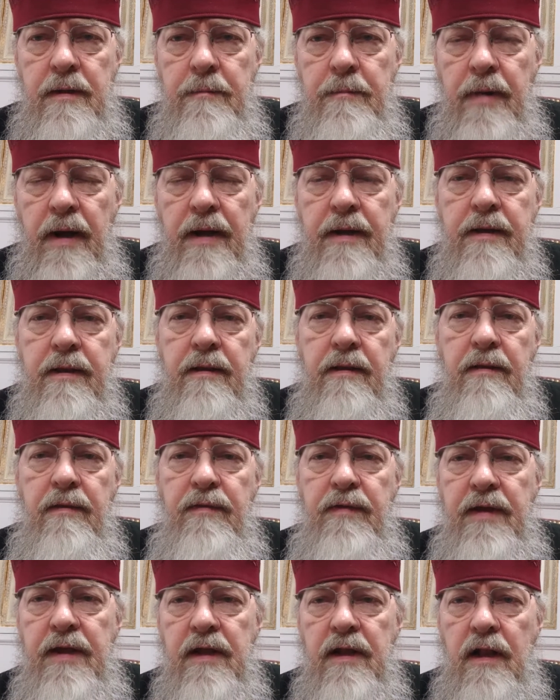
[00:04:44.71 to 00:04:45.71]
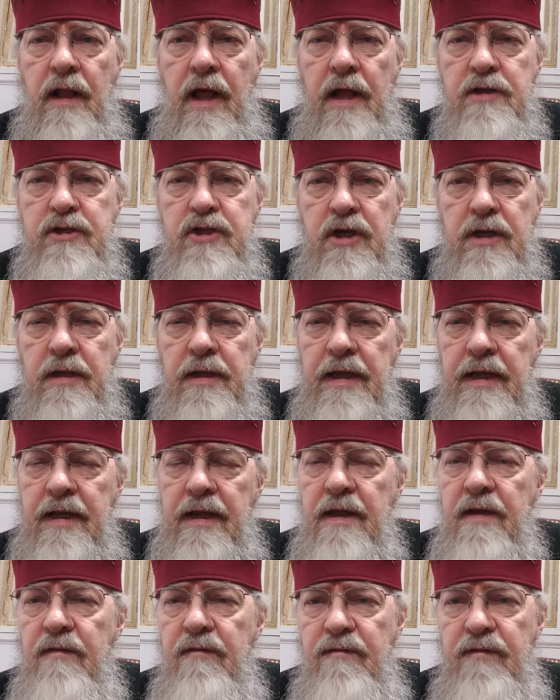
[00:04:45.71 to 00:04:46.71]
but theologically
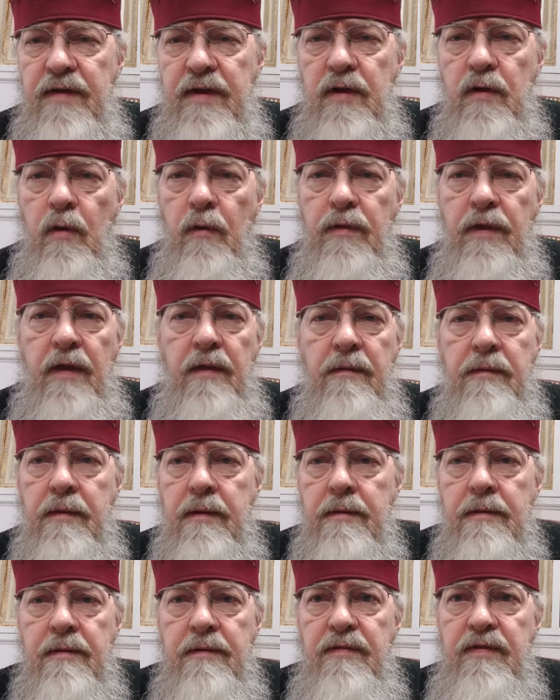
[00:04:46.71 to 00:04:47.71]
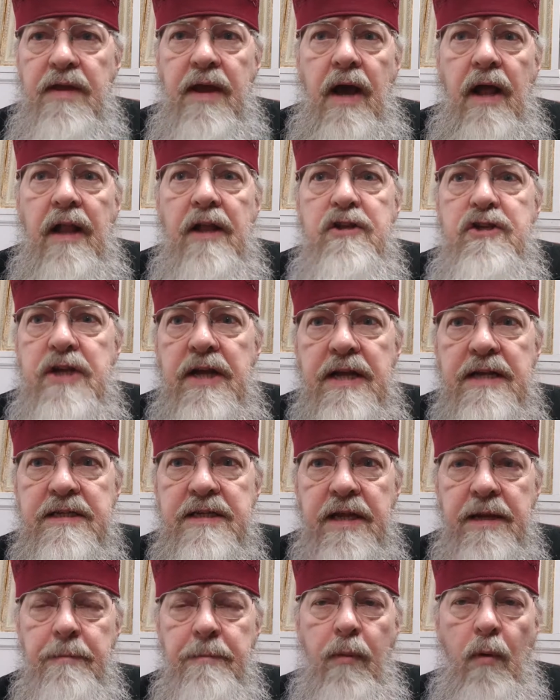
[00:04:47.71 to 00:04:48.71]
feel that theology
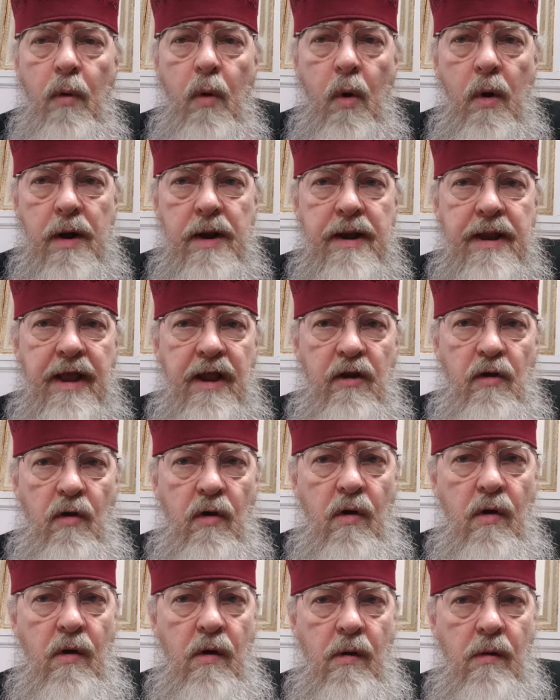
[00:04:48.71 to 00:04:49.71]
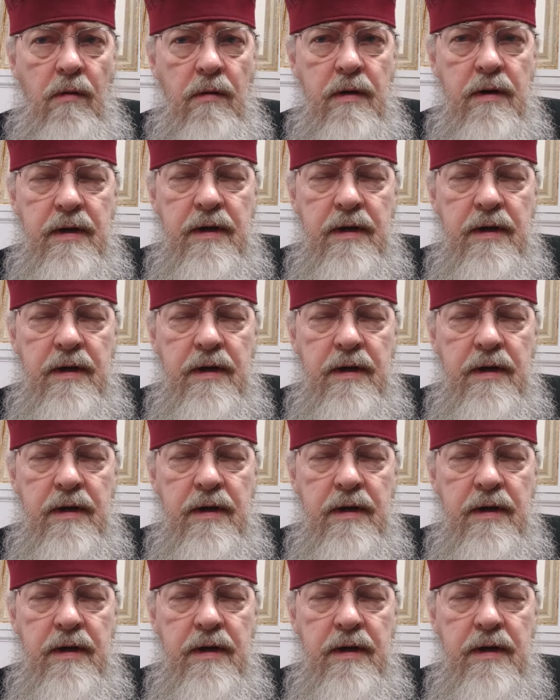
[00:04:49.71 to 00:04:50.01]
isn't important at all,